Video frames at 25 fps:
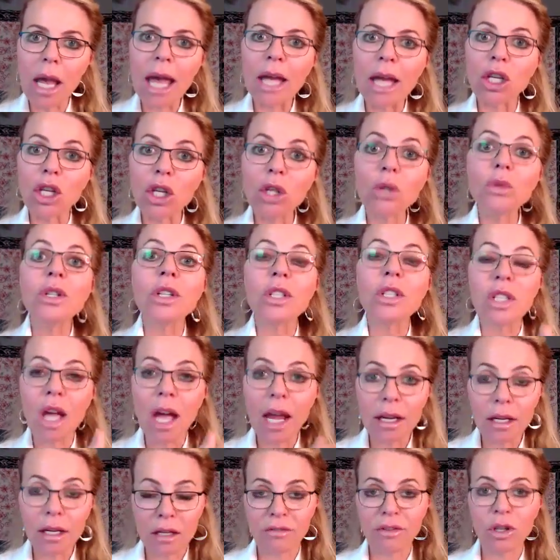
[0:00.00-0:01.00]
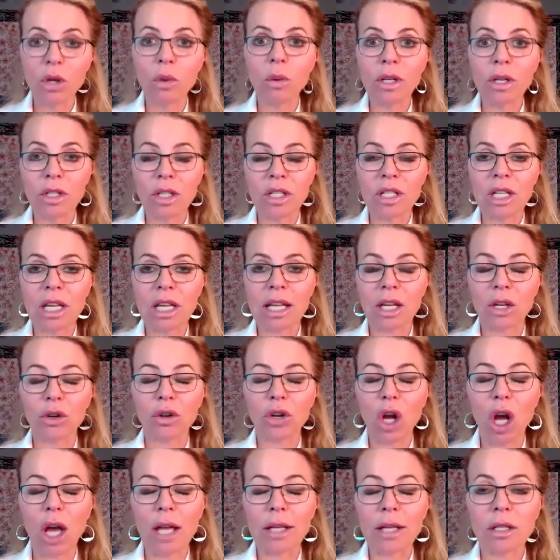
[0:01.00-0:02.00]
and you decide if you want to take it or
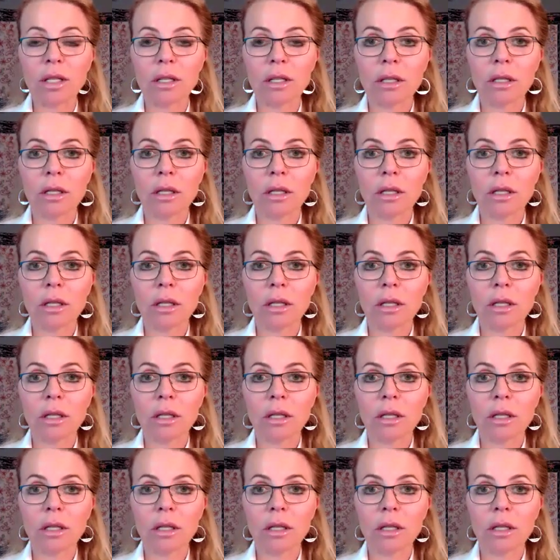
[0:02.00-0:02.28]
not.